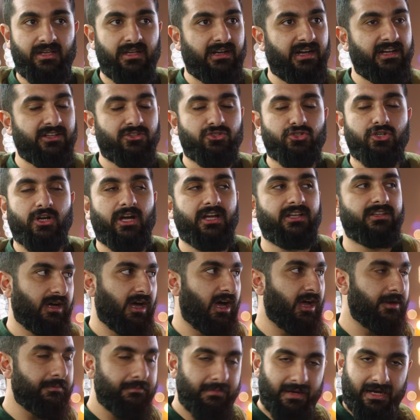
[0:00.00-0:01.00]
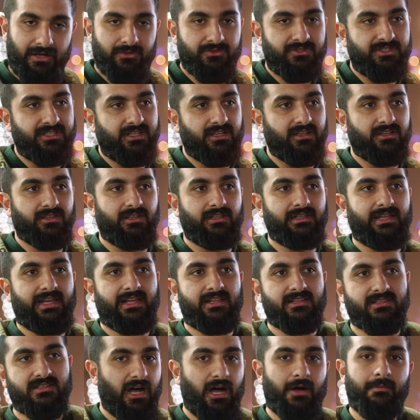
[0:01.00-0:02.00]
I tried unmounting the
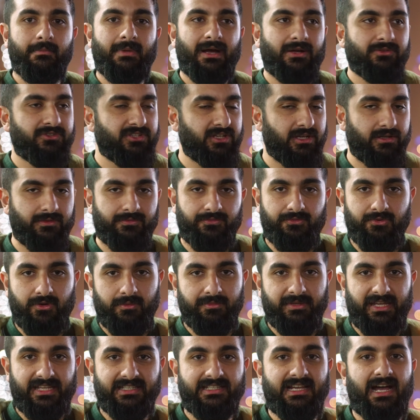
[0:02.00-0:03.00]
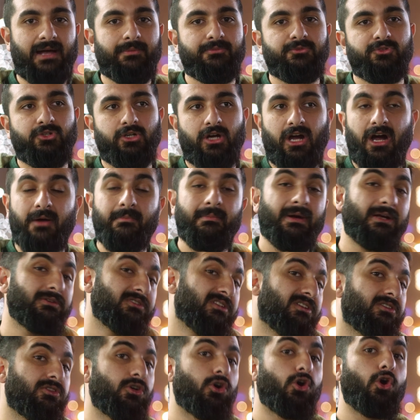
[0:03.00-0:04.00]
lens, unmounting it from the adapter,
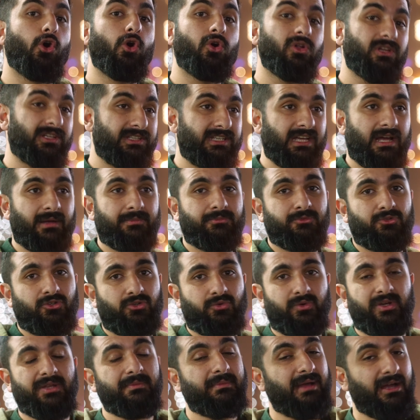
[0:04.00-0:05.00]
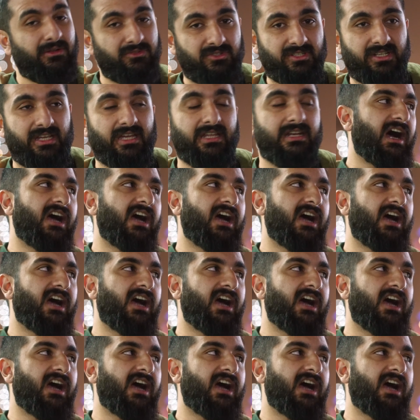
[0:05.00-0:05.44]
unmounting the whole adapter, remounting it.